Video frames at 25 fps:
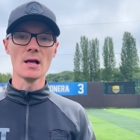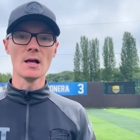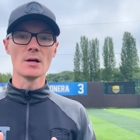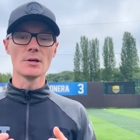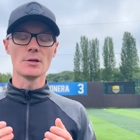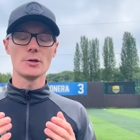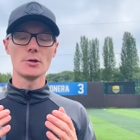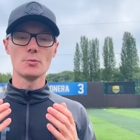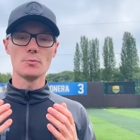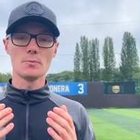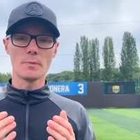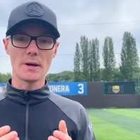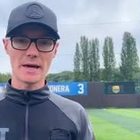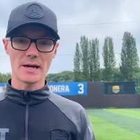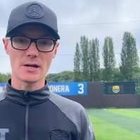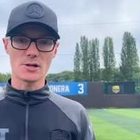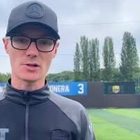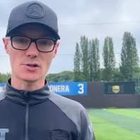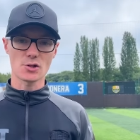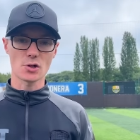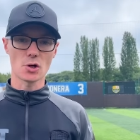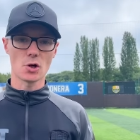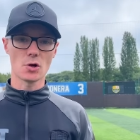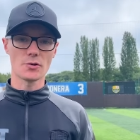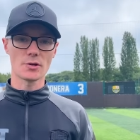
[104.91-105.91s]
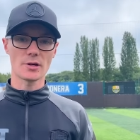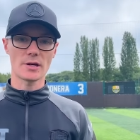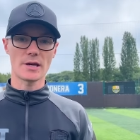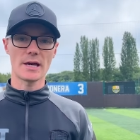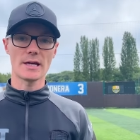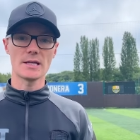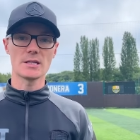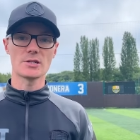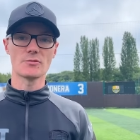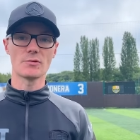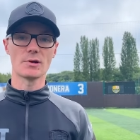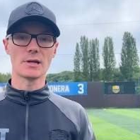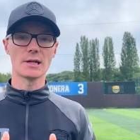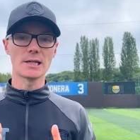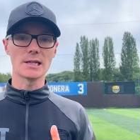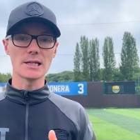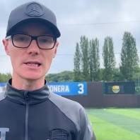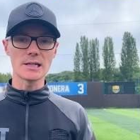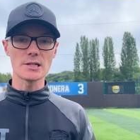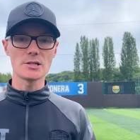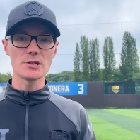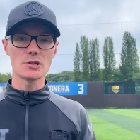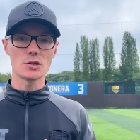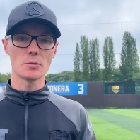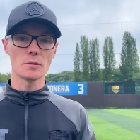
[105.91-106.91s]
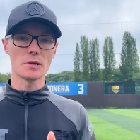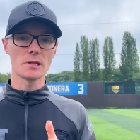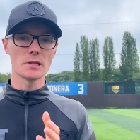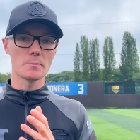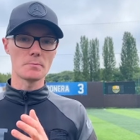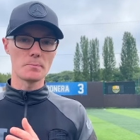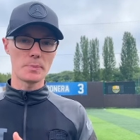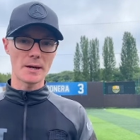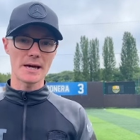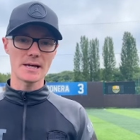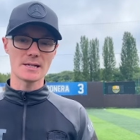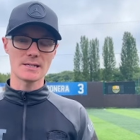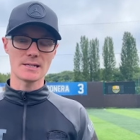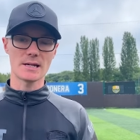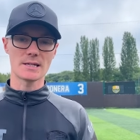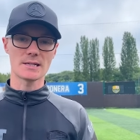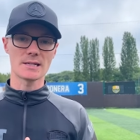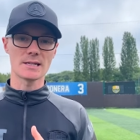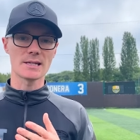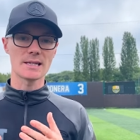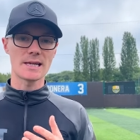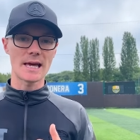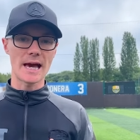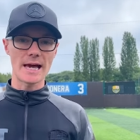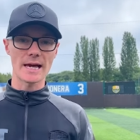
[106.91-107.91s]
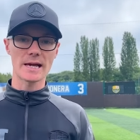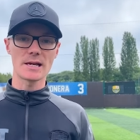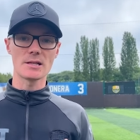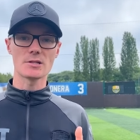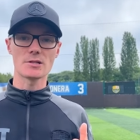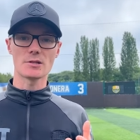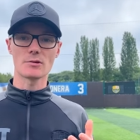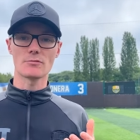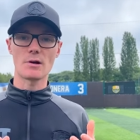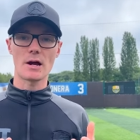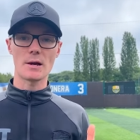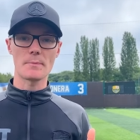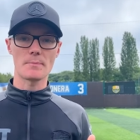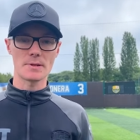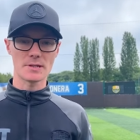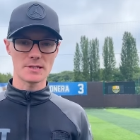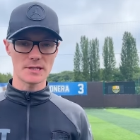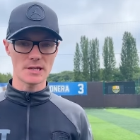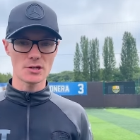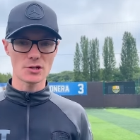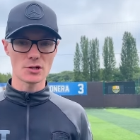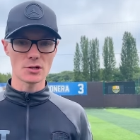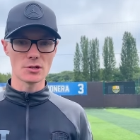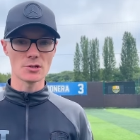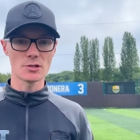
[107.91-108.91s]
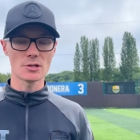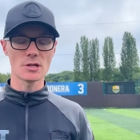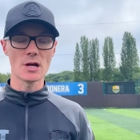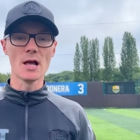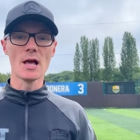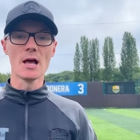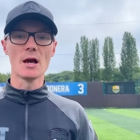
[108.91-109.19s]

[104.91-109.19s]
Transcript: you make sure that kids are at least doing the basics and getting into the right positions,